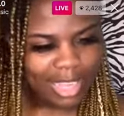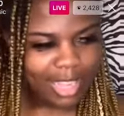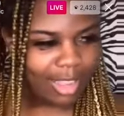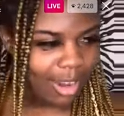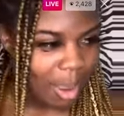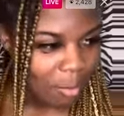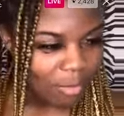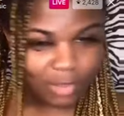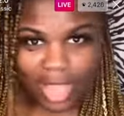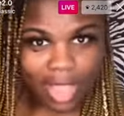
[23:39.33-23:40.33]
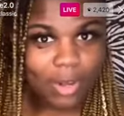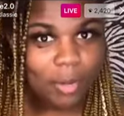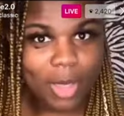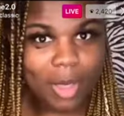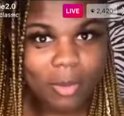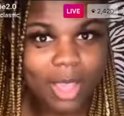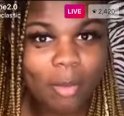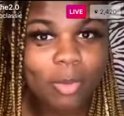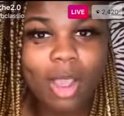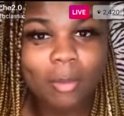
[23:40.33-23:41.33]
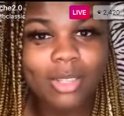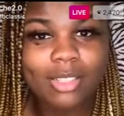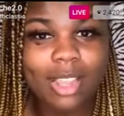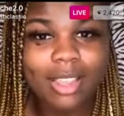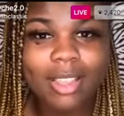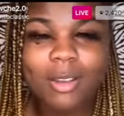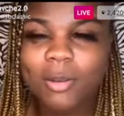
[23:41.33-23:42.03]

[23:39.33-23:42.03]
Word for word: And I'm flattered, baby. I promise I am.